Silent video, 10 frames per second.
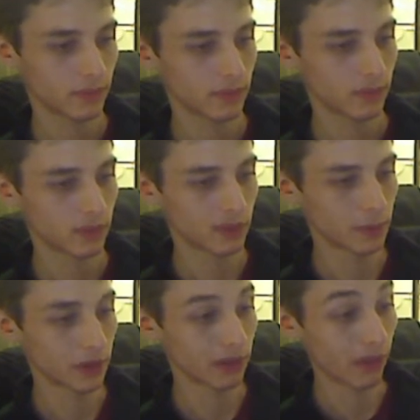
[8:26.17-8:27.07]
just
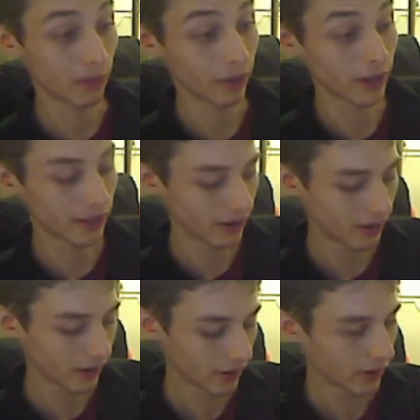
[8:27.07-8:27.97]
because of the way their
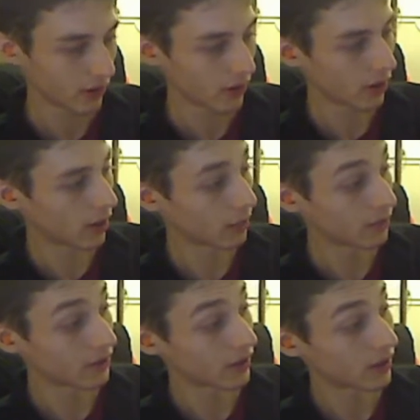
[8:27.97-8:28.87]

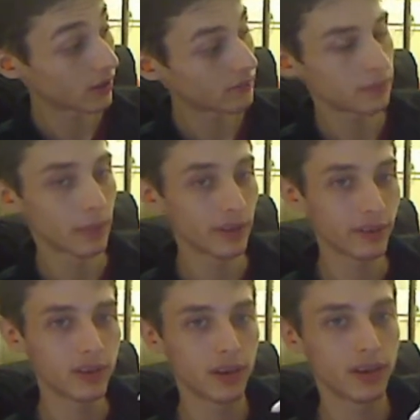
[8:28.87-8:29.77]
arms are
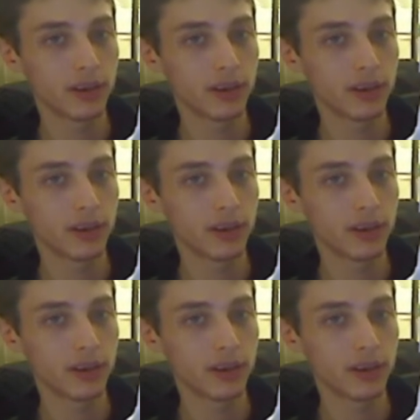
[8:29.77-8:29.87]
positioned.